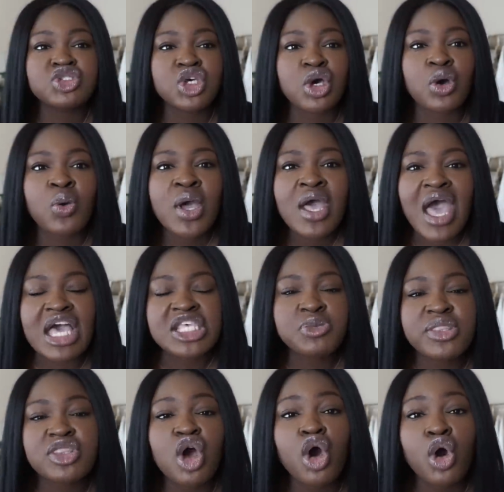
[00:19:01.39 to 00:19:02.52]
So I
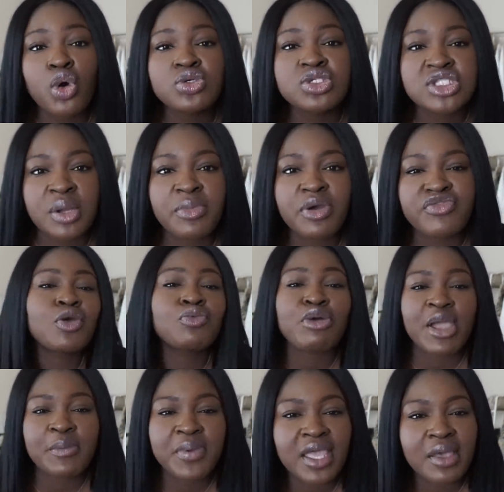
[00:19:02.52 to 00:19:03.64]
spent the whole summer
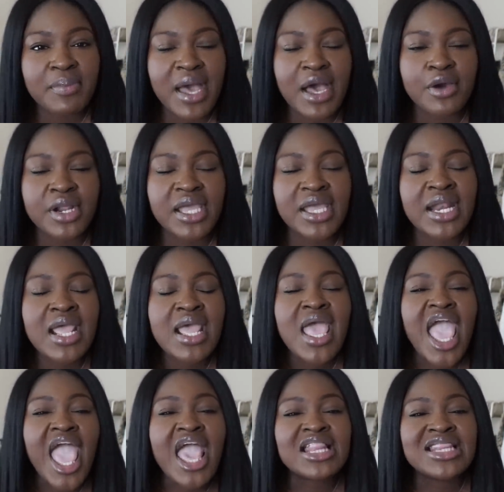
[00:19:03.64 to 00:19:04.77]
griping about it.
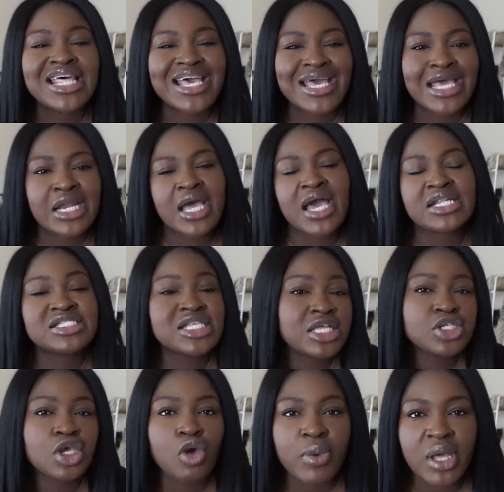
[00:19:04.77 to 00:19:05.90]
And then I decided
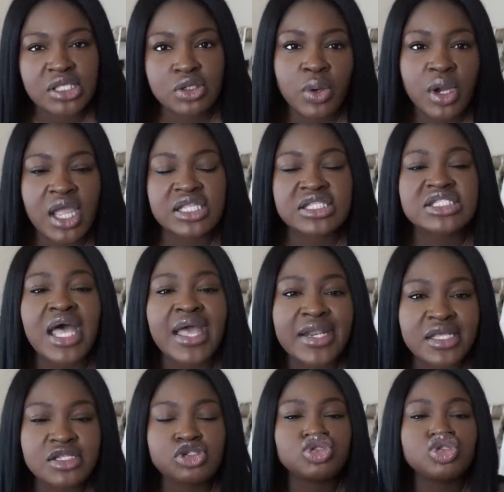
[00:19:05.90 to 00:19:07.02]
to go back to work. I
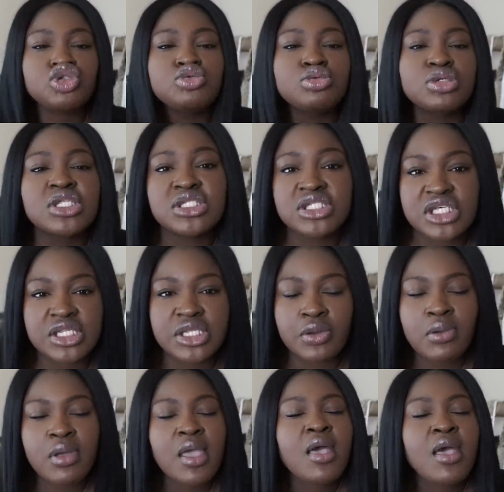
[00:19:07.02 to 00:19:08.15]
decided to
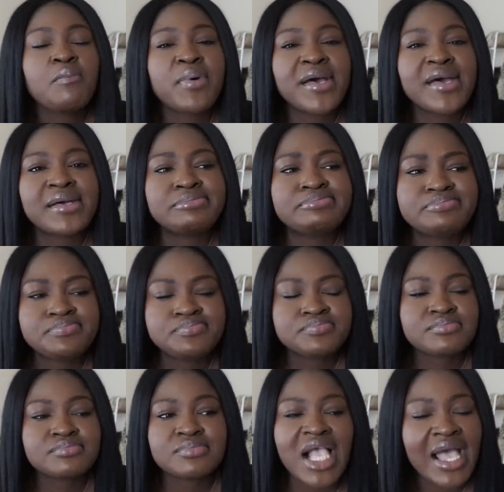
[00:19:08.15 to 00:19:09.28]
continue, but
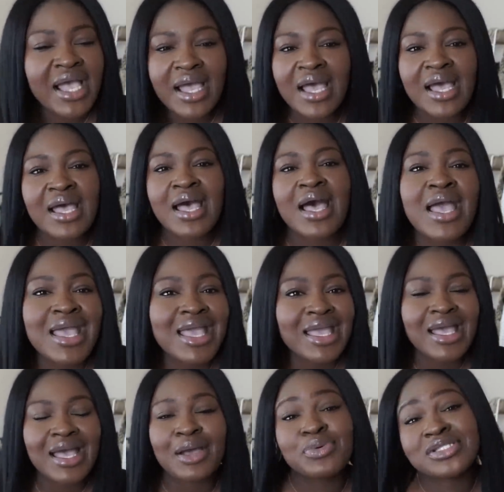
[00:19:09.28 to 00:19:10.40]
I
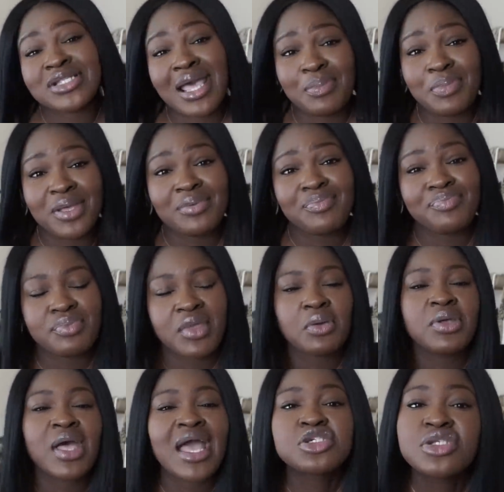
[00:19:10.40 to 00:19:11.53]
wasn't happy. I
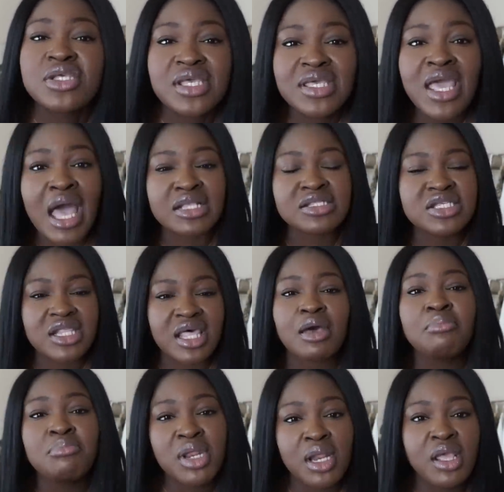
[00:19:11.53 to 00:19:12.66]
actually got into like a
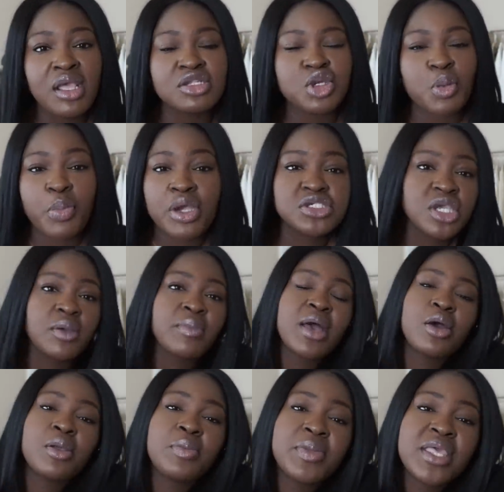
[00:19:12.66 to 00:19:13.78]
mini depression
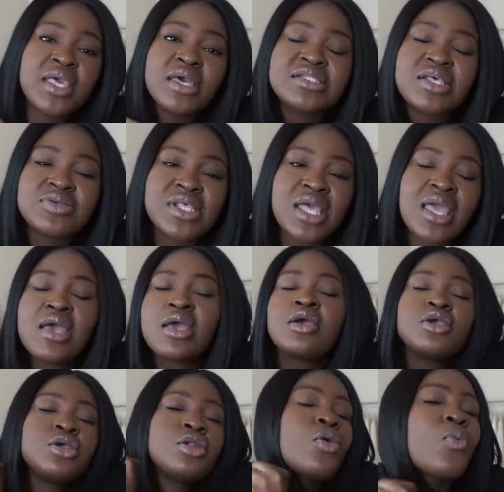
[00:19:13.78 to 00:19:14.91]
about it because I was like,
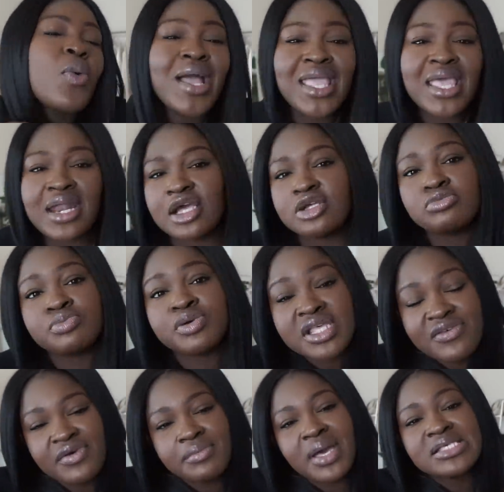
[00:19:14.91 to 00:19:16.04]
you know, why can't I
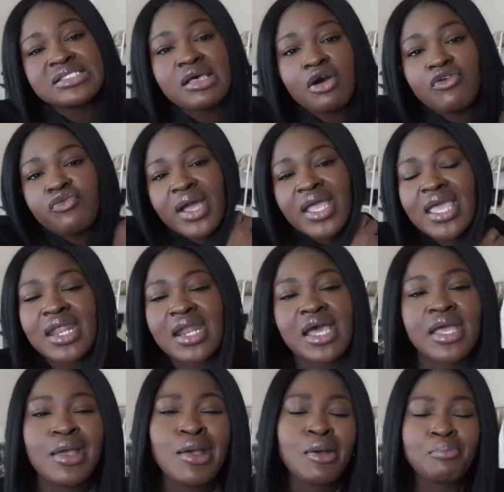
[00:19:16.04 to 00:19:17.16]
believe in myself? Why can't
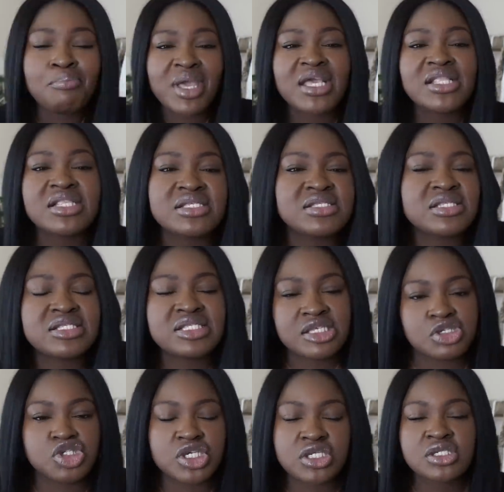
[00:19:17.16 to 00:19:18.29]
I make this
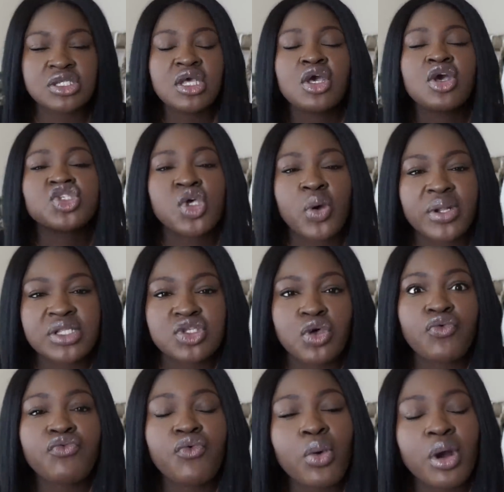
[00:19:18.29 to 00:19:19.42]
decision? So on and so
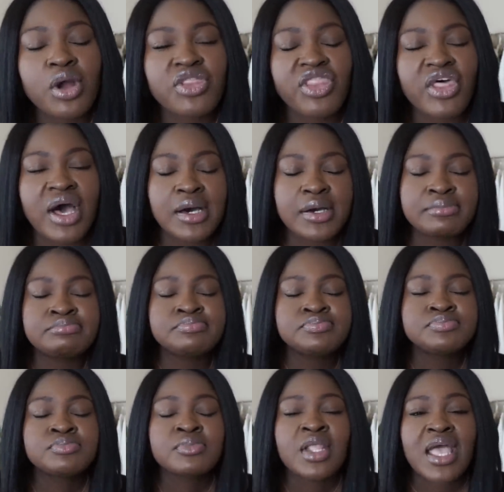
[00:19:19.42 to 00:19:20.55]
forth.
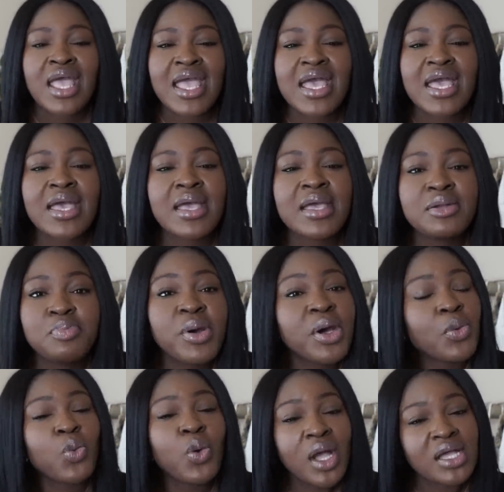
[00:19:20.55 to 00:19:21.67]

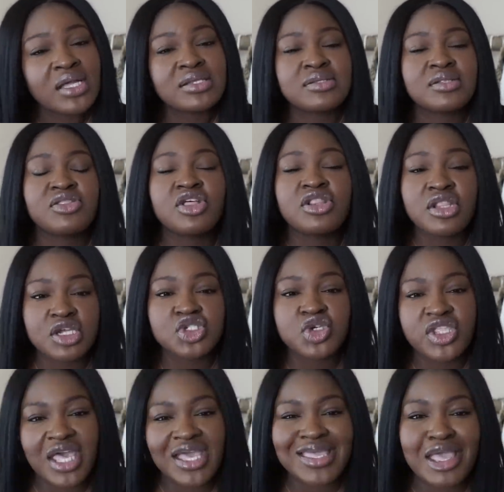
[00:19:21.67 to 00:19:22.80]
But what the luxury
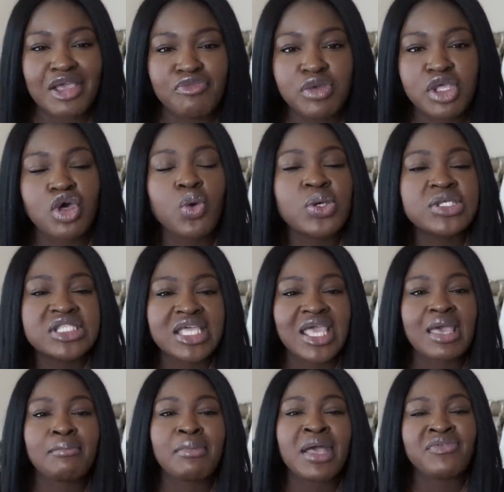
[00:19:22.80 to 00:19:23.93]
that gave me though was to
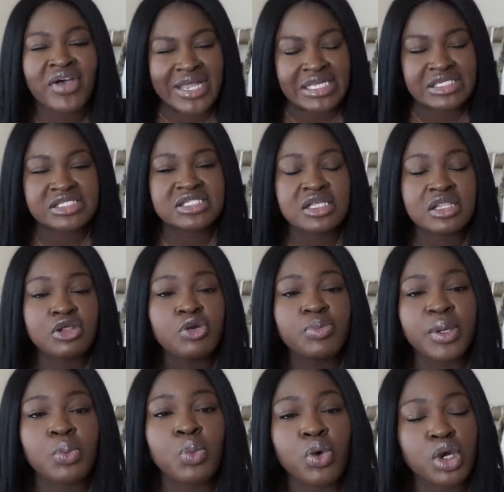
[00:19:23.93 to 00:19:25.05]
get my finances a little
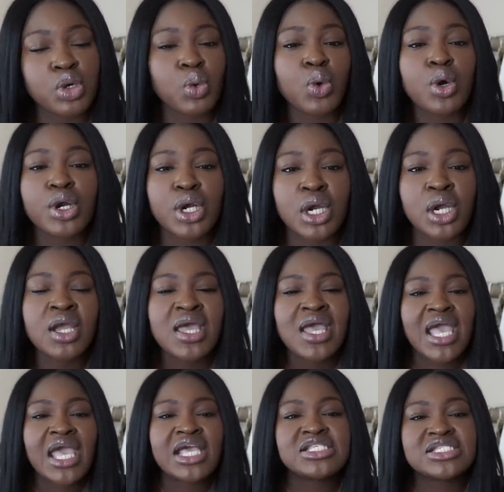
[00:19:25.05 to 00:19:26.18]
bit more in order
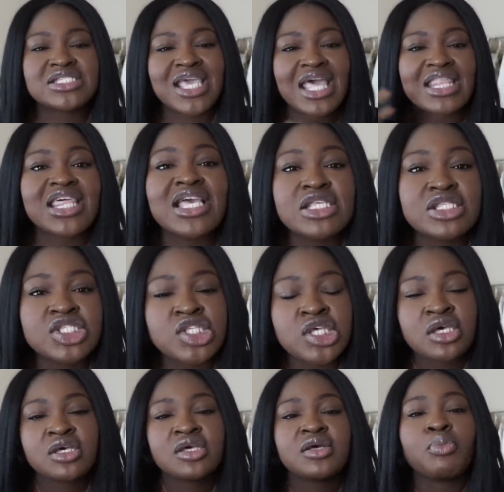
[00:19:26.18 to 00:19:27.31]
and just get things
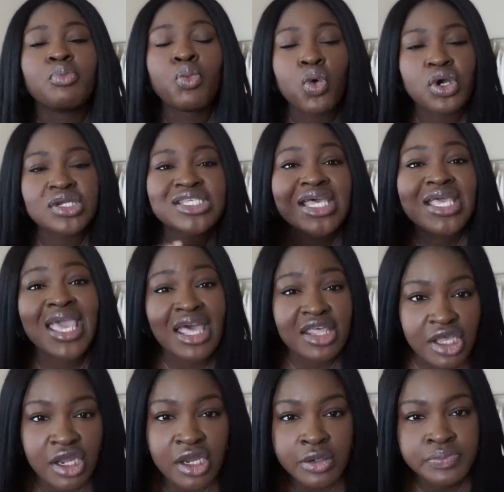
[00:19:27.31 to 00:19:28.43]
more
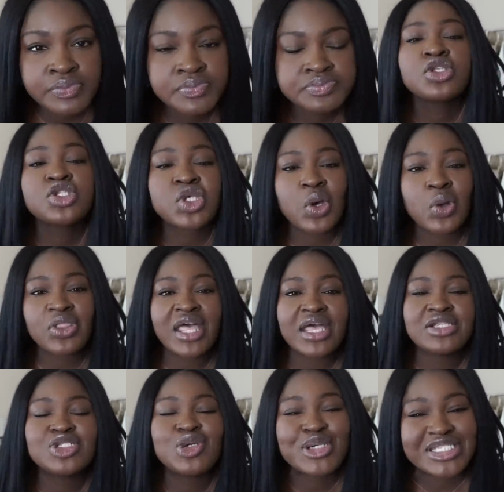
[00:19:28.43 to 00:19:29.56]
together. So
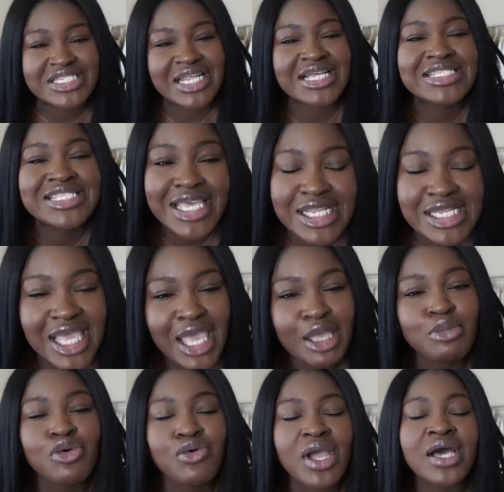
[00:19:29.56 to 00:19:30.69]
then 2019
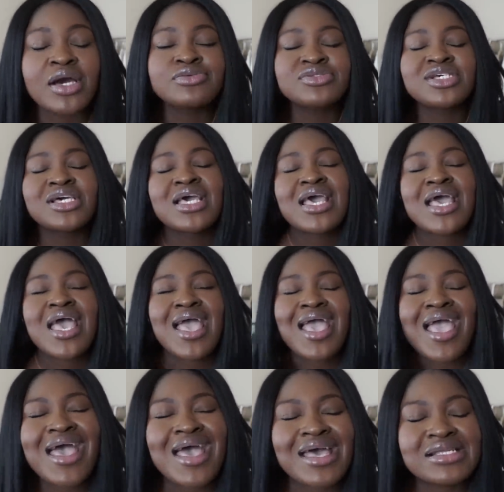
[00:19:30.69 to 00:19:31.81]
came around
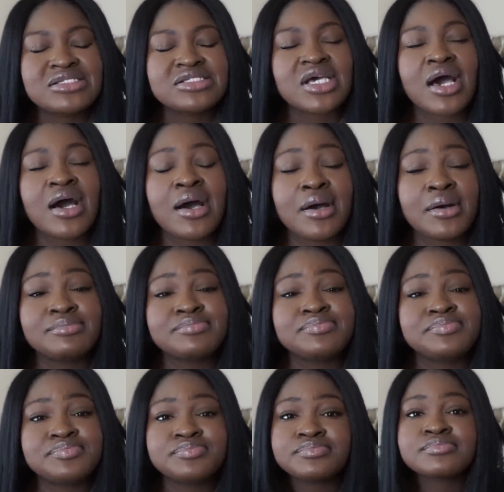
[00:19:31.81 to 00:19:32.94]
and
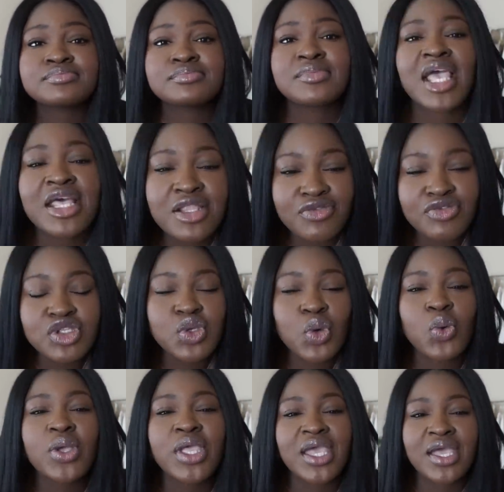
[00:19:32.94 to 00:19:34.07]
end of the
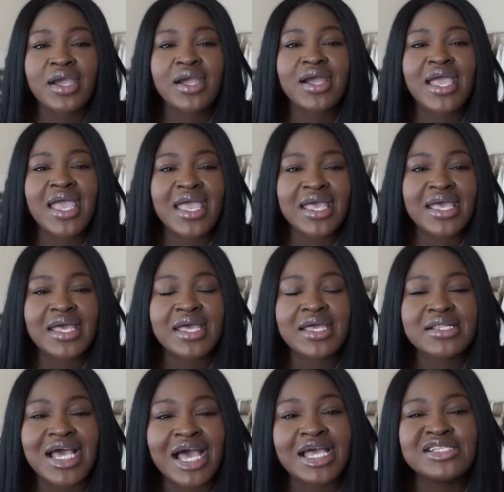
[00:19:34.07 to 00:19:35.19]
school year,
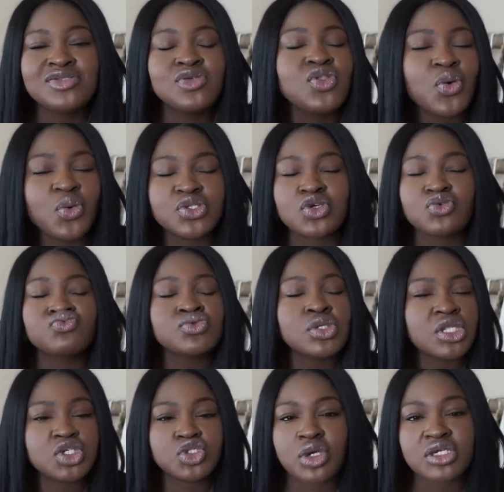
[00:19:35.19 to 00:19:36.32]
and I knew there was a
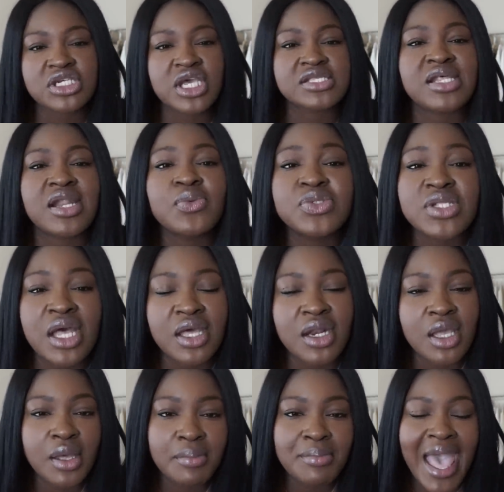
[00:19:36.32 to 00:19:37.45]
really strong chance that I was not going
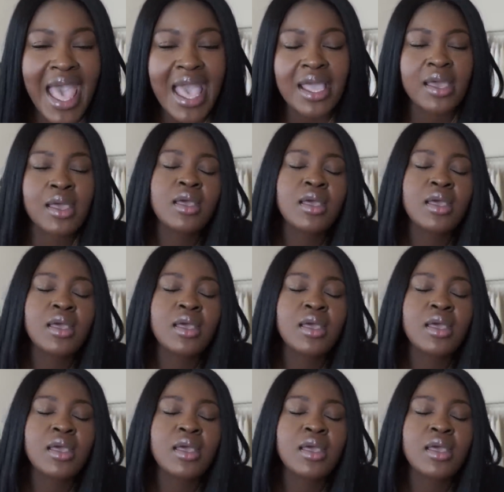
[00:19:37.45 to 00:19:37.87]
to come back.